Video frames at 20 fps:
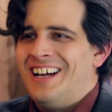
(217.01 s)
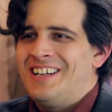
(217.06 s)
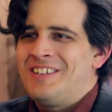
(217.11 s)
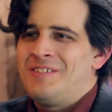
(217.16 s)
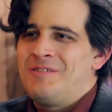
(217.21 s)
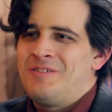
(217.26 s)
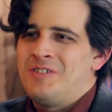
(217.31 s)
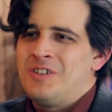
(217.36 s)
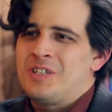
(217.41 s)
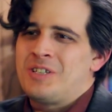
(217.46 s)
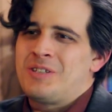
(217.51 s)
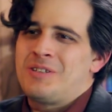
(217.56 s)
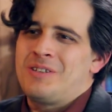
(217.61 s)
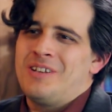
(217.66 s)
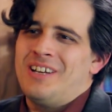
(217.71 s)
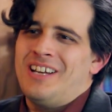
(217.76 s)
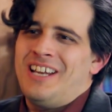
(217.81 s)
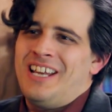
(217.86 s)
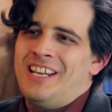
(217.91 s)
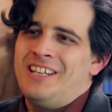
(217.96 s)
I just
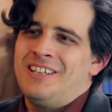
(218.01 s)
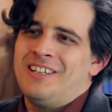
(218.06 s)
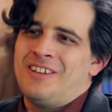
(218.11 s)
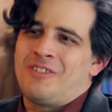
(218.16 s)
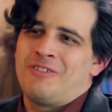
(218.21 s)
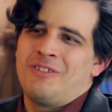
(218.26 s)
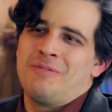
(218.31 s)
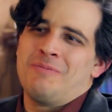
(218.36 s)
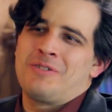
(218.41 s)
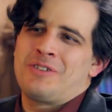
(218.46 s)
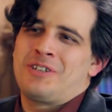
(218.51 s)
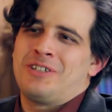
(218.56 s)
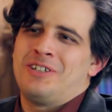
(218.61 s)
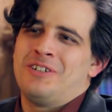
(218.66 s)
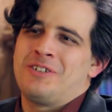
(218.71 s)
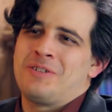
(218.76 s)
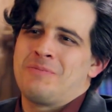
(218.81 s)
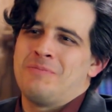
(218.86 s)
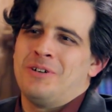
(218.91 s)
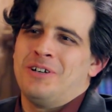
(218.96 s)
ate a Three
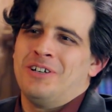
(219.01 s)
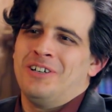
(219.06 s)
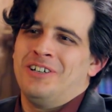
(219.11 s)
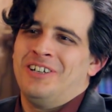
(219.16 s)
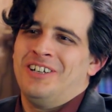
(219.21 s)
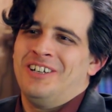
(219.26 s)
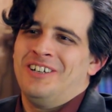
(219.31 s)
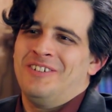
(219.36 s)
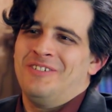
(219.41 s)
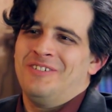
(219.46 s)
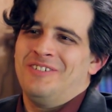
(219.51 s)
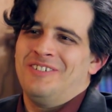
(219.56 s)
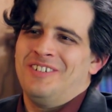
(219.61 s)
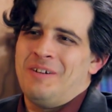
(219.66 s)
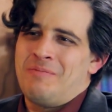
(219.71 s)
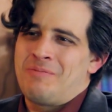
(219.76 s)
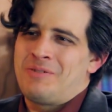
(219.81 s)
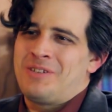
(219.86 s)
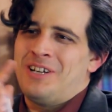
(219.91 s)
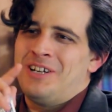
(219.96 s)
Musketeers bar
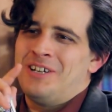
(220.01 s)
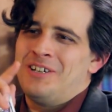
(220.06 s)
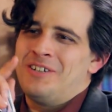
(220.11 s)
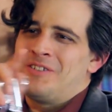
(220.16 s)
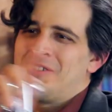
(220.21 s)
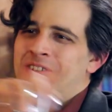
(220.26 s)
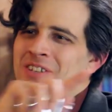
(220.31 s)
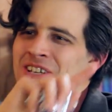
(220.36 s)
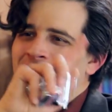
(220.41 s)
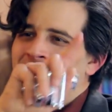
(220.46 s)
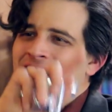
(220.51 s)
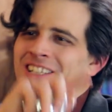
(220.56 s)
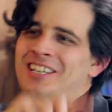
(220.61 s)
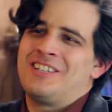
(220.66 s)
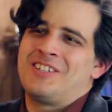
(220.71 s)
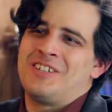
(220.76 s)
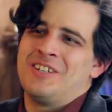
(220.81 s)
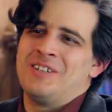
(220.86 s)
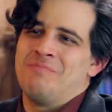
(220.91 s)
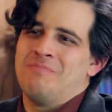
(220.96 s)
upstairs in the
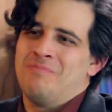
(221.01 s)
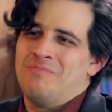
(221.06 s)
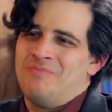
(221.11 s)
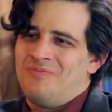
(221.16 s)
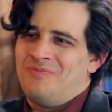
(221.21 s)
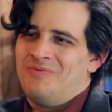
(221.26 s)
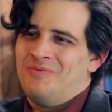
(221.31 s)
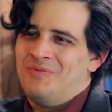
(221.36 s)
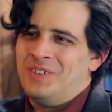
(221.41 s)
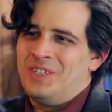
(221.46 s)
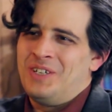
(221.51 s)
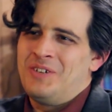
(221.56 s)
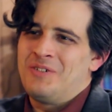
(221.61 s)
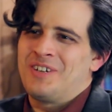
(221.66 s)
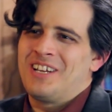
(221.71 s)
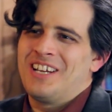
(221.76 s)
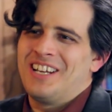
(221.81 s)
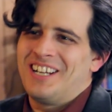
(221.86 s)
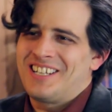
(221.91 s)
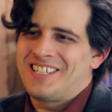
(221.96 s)
kitchen when you
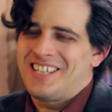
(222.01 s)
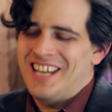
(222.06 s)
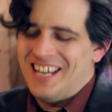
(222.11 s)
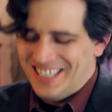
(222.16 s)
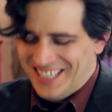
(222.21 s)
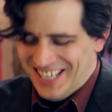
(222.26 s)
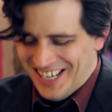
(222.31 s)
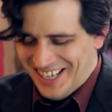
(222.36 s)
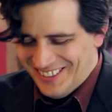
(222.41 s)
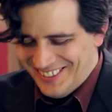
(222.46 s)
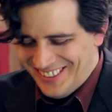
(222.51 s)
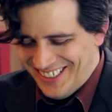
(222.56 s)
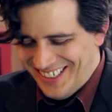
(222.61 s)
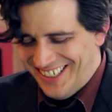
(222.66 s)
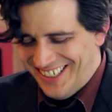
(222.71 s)
were getting set down